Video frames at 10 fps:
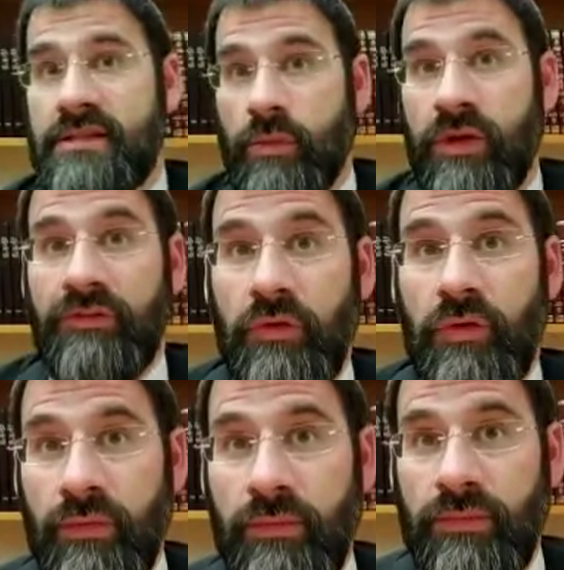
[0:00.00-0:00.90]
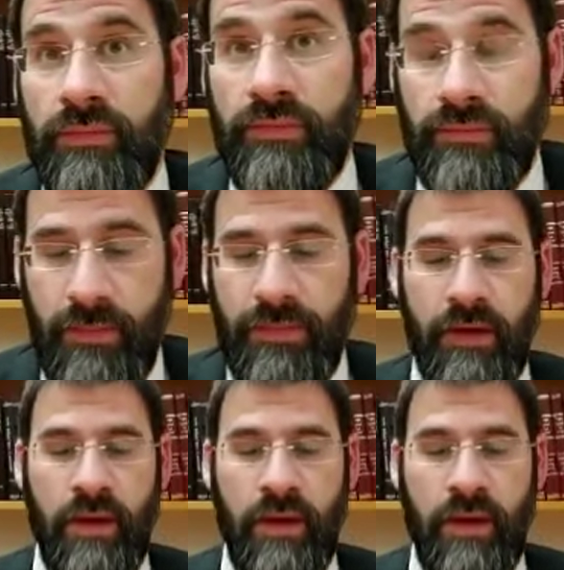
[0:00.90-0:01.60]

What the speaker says: So what are they for? Right?